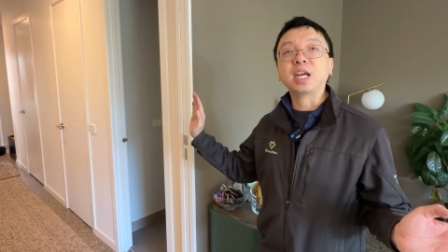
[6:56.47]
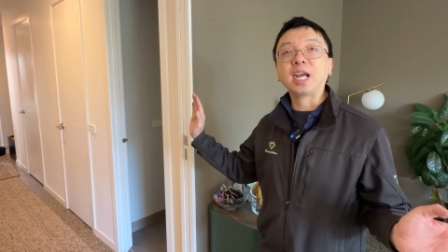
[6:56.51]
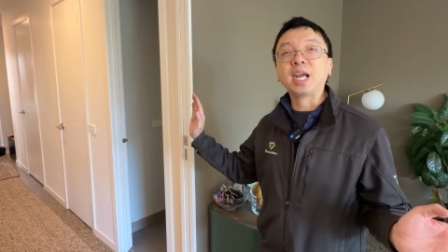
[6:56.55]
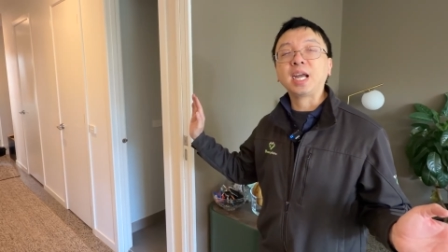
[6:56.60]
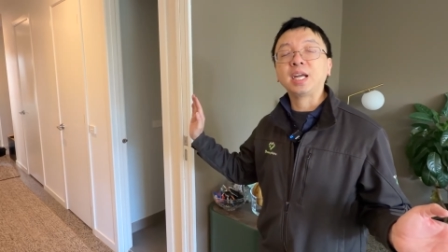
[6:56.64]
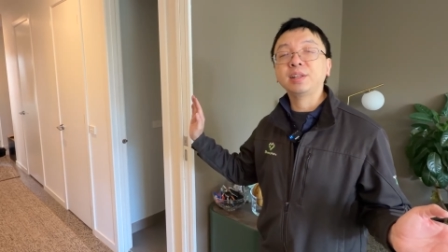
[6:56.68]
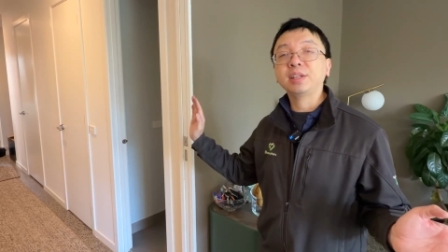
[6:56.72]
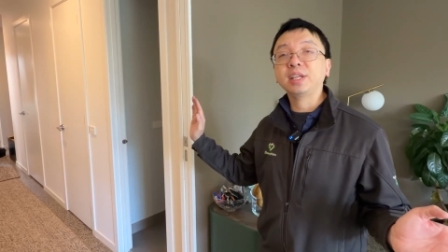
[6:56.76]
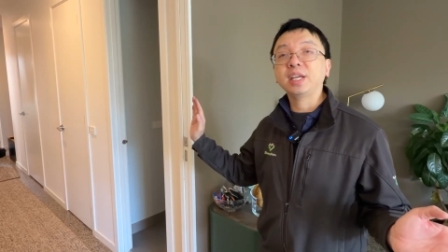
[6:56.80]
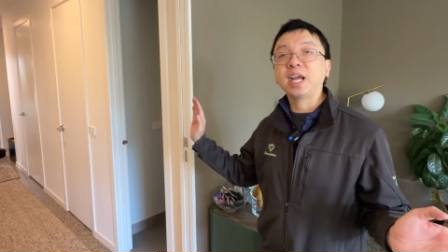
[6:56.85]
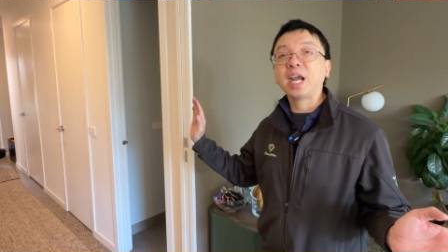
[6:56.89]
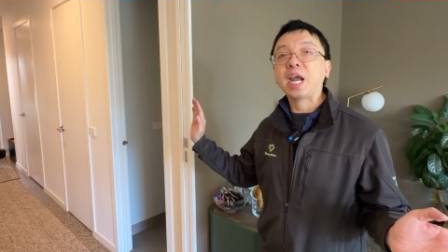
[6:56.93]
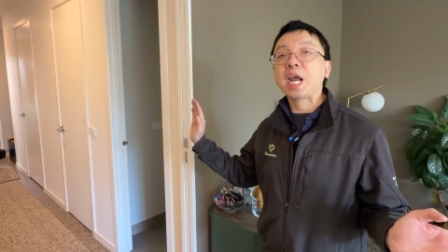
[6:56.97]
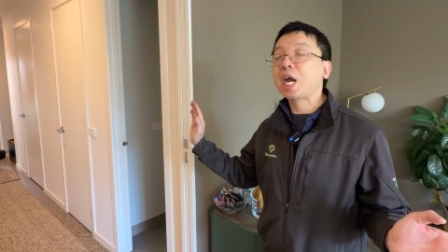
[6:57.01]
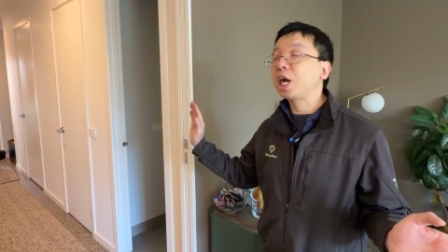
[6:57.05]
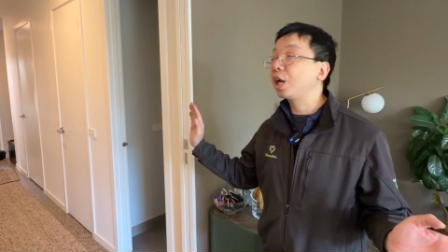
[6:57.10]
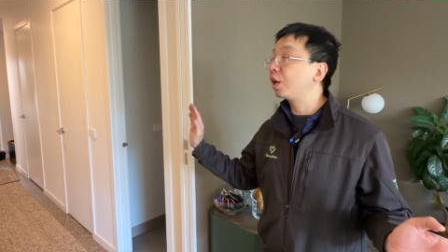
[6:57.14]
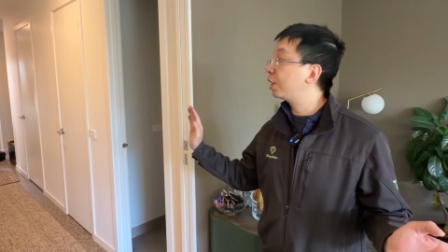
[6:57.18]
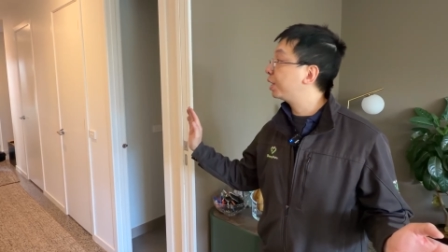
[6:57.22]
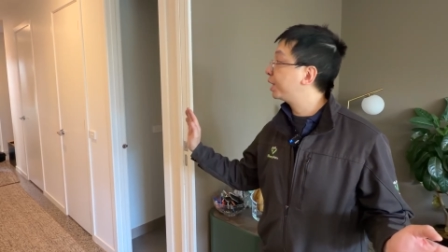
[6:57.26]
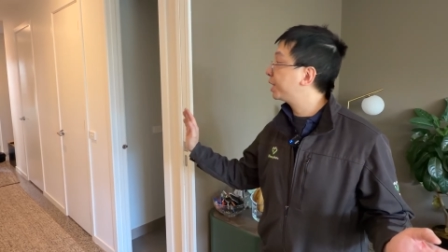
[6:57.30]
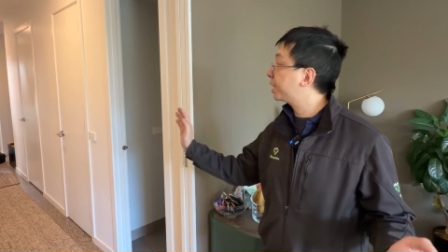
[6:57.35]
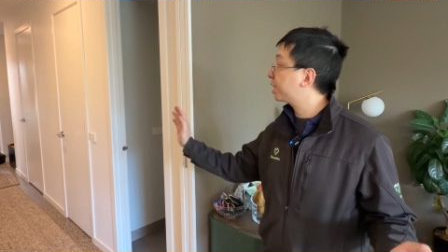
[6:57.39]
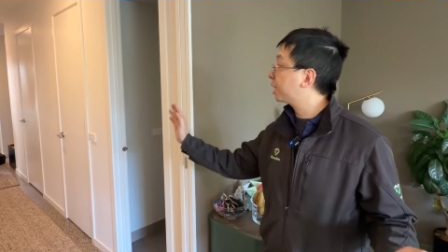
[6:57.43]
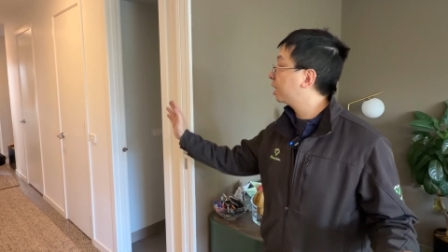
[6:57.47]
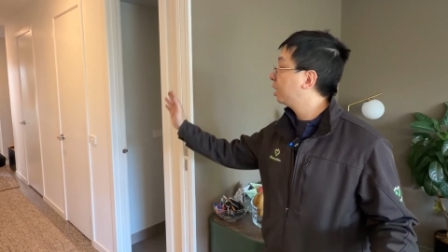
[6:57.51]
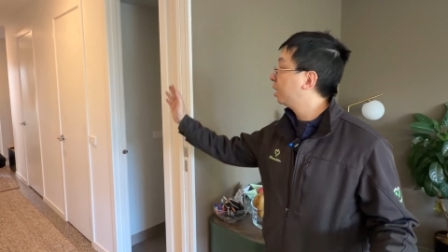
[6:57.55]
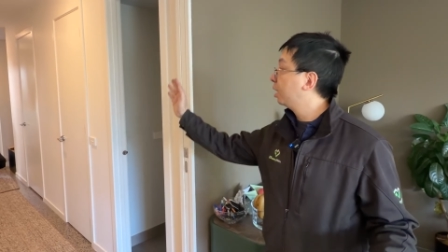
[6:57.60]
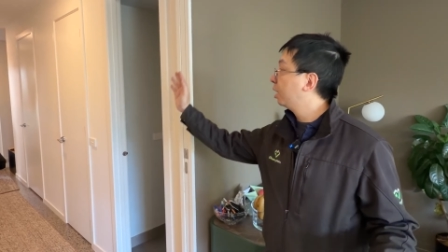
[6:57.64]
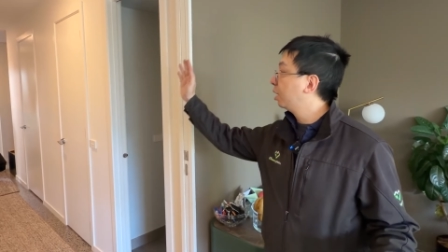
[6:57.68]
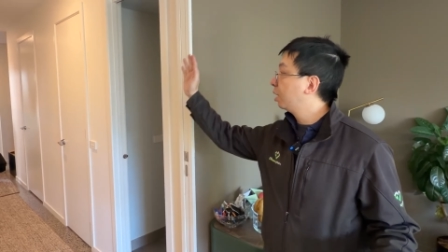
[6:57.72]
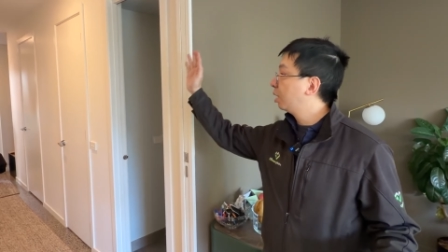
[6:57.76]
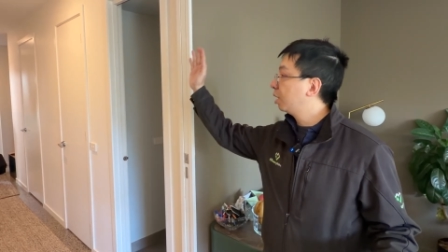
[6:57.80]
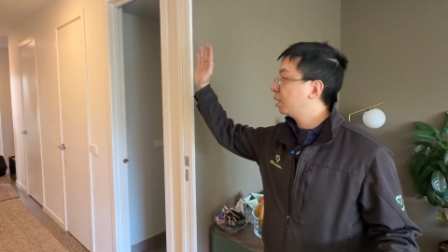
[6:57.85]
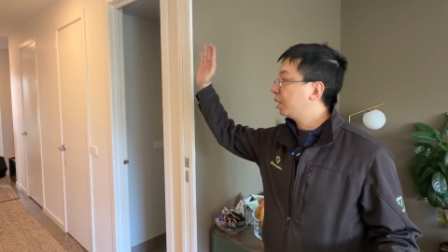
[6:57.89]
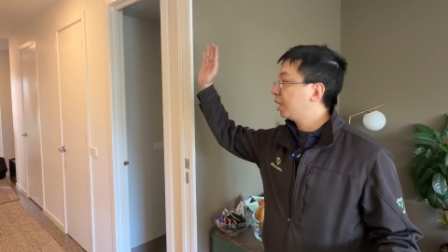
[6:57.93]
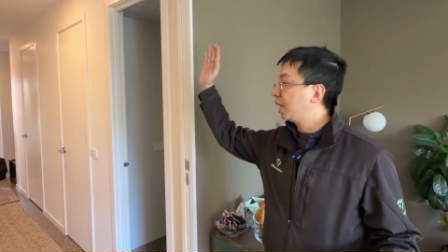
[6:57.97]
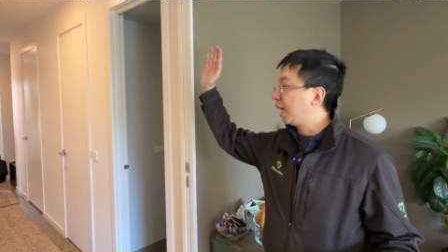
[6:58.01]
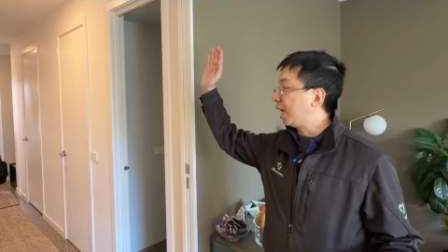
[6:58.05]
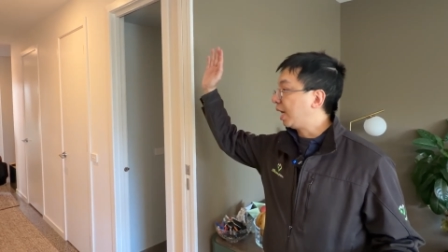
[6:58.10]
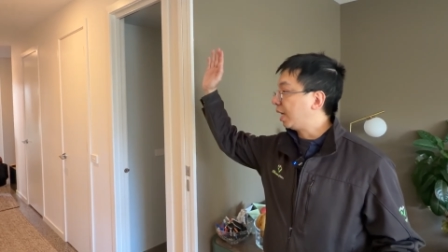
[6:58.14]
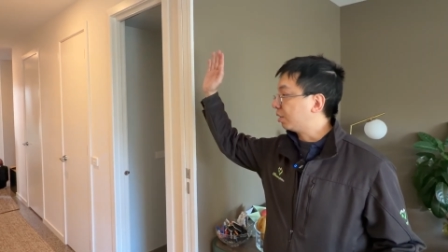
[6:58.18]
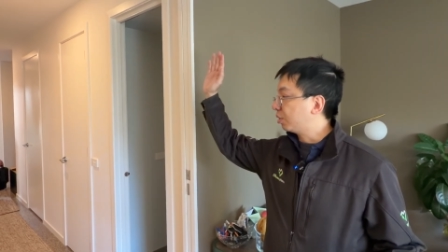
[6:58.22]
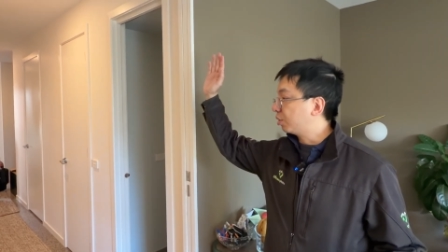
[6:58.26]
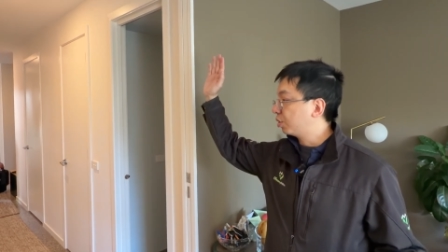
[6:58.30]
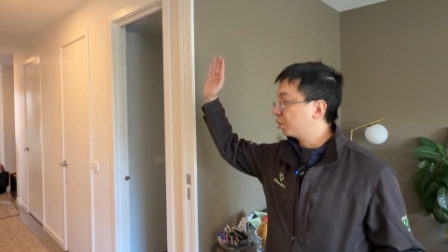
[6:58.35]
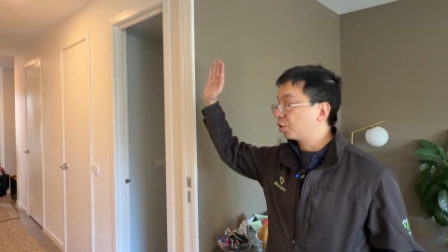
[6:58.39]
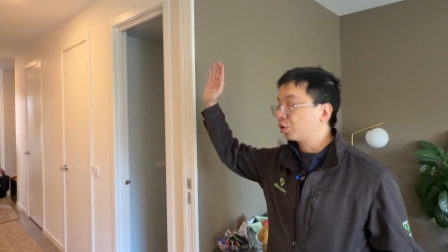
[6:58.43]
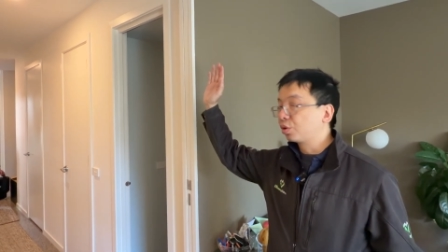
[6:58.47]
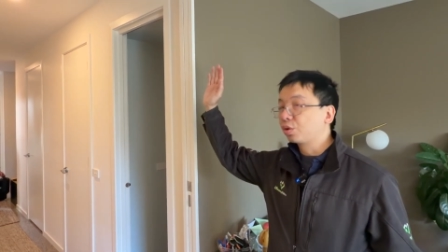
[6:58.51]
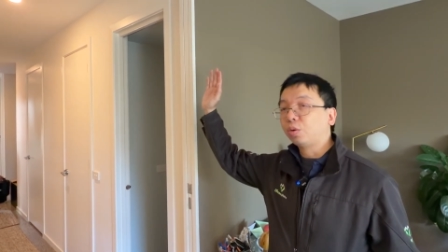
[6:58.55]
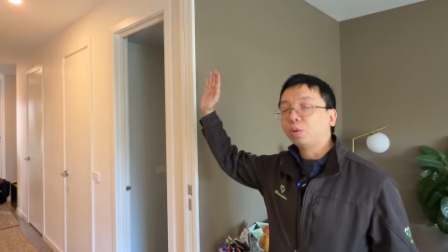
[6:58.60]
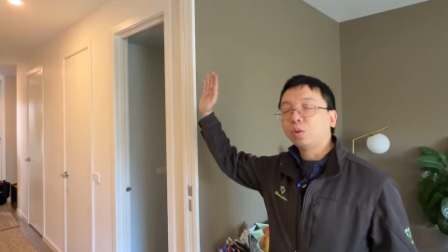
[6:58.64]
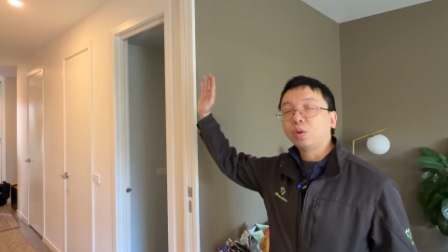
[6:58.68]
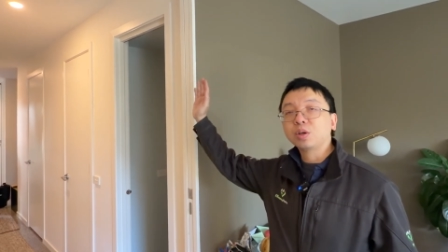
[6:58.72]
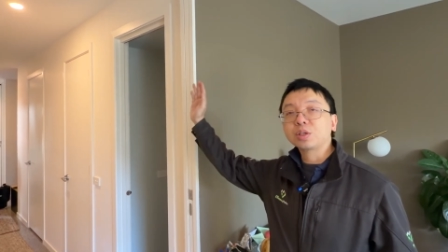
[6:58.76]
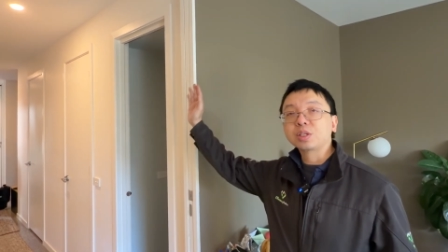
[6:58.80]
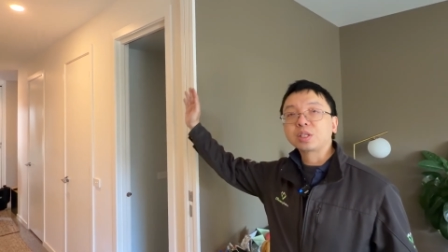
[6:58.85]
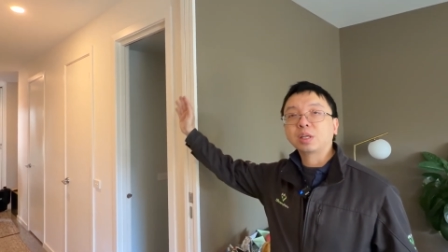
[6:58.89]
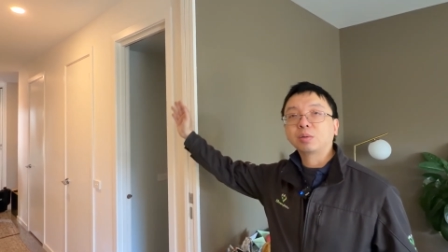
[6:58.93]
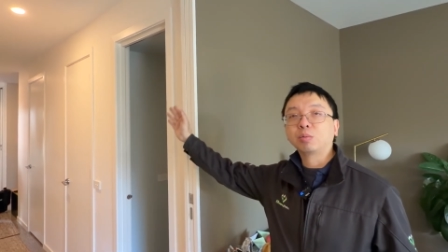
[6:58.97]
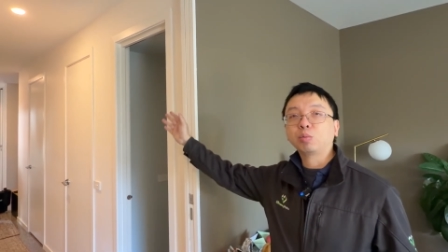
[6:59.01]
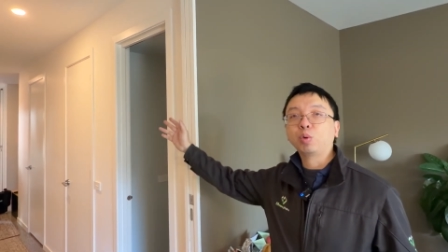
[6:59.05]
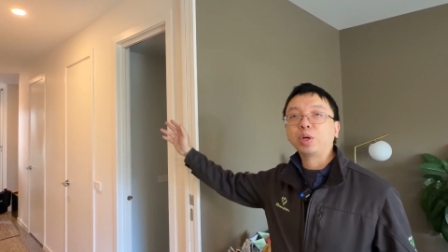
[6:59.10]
any air leak at the doors and